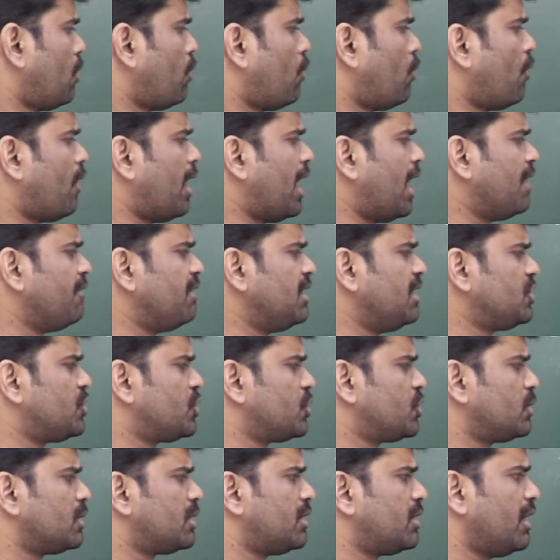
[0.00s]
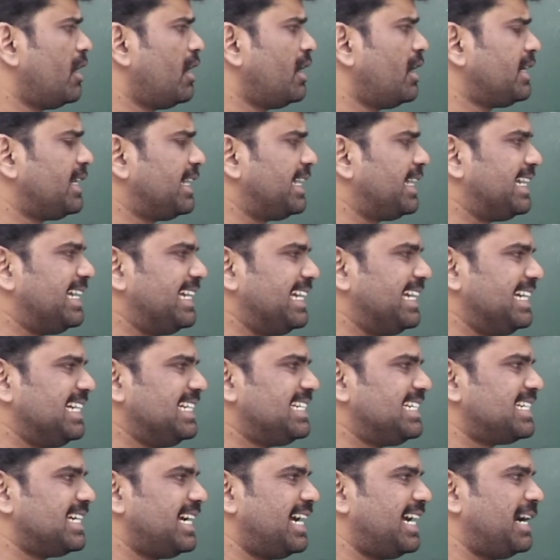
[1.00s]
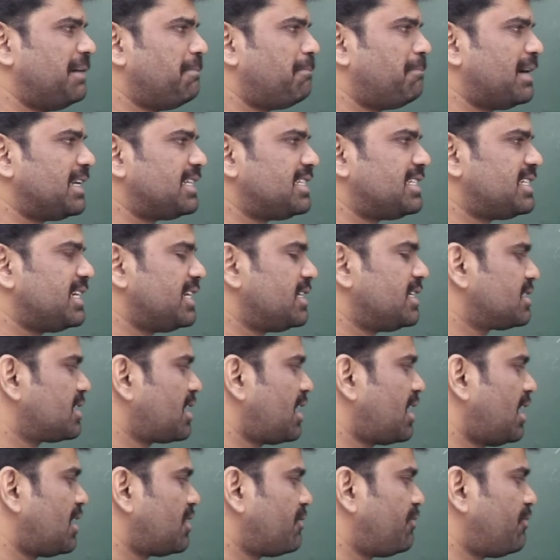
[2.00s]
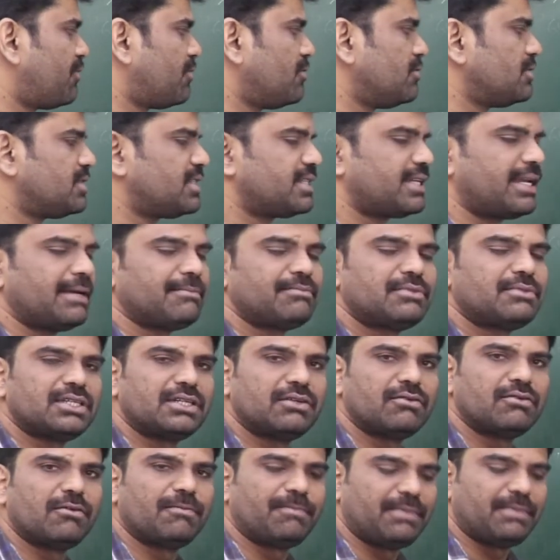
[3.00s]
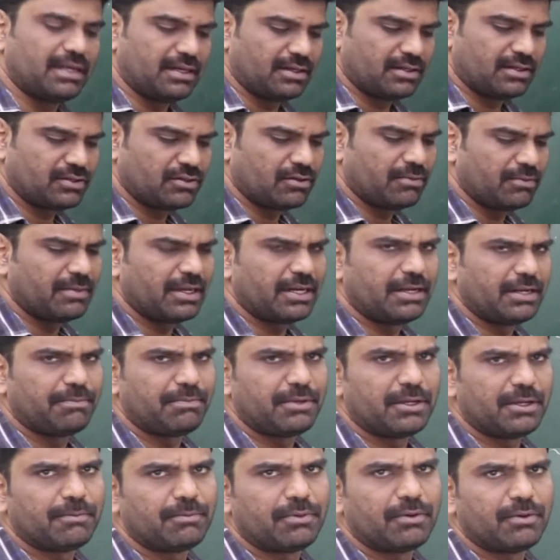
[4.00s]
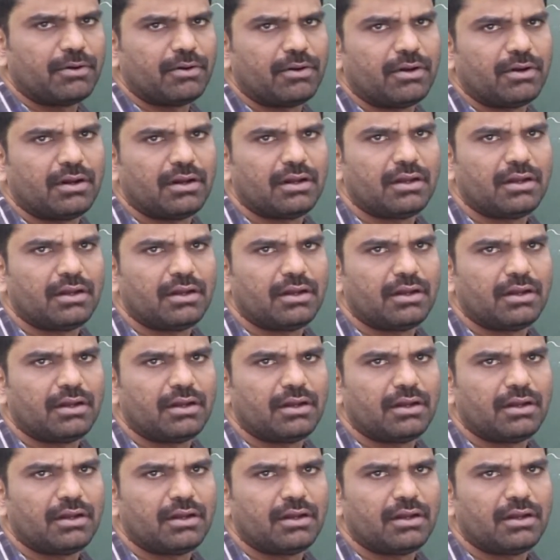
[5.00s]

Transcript: why we should not eat and purchase cut fruits kept in open so many people